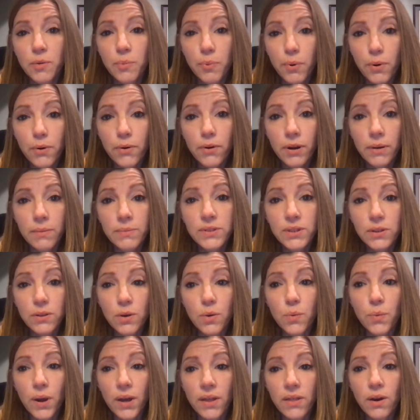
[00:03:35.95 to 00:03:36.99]
the programs in
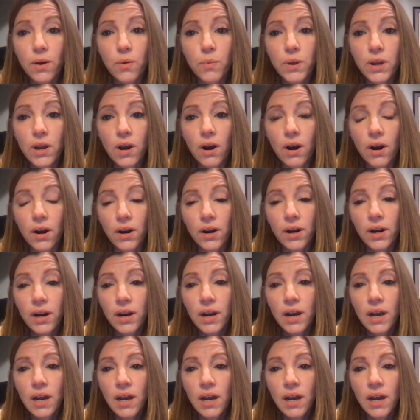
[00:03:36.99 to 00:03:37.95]
the way that we are.